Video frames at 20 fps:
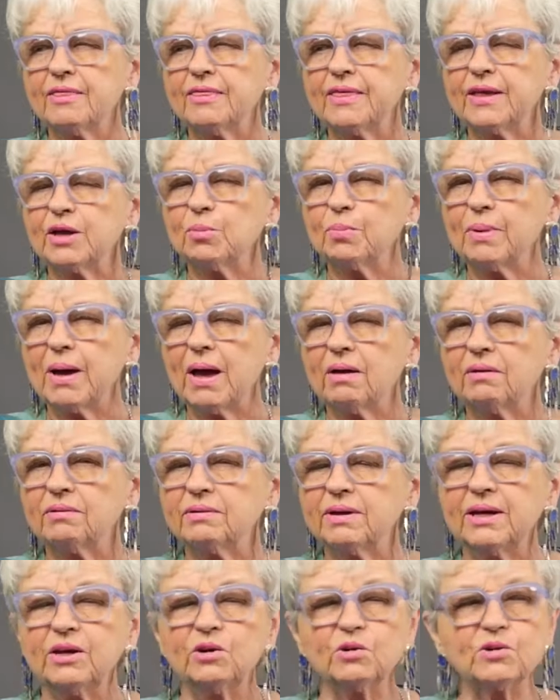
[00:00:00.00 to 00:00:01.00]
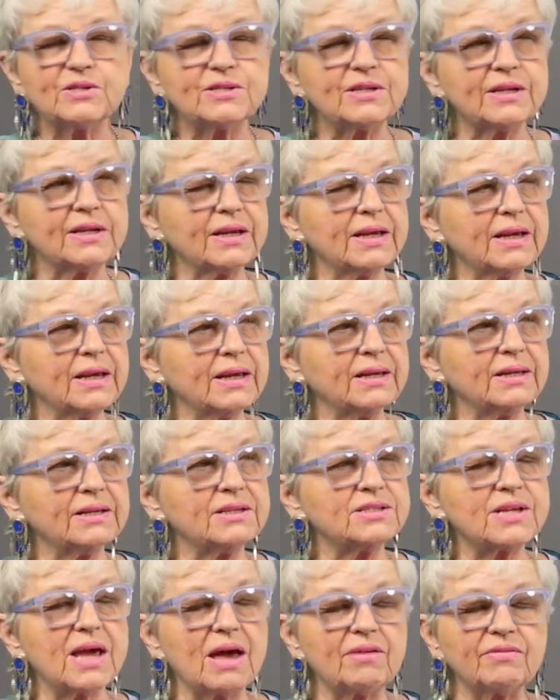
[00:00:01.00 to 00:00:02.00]
Think about inner city
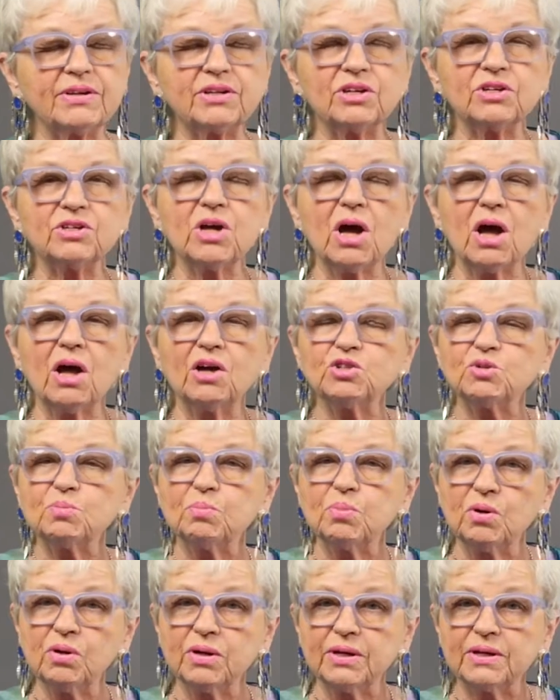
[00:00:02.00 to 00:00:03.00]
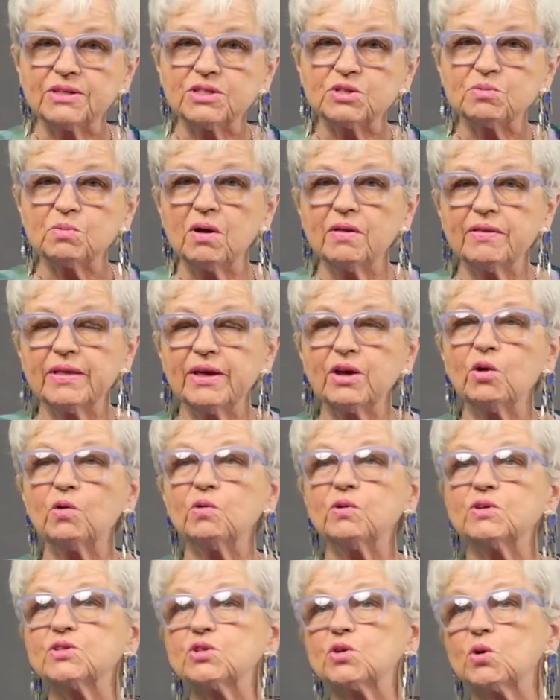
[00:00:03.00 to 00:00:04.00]
kids having to dodge bullets while they go
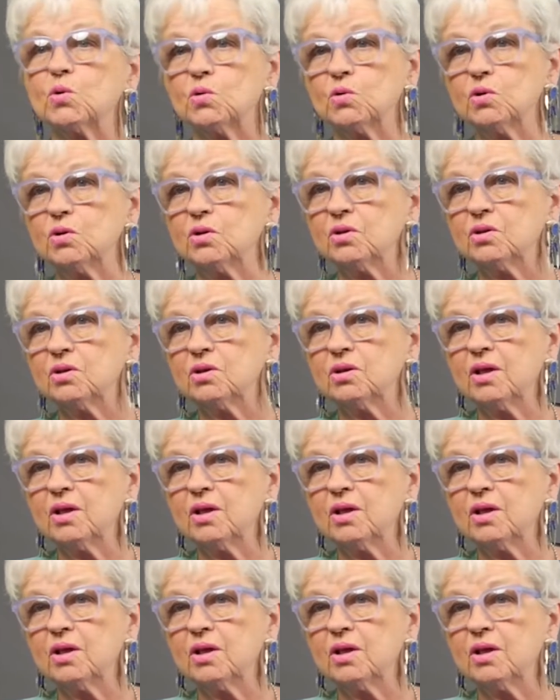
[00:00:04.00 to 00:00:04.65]
to school.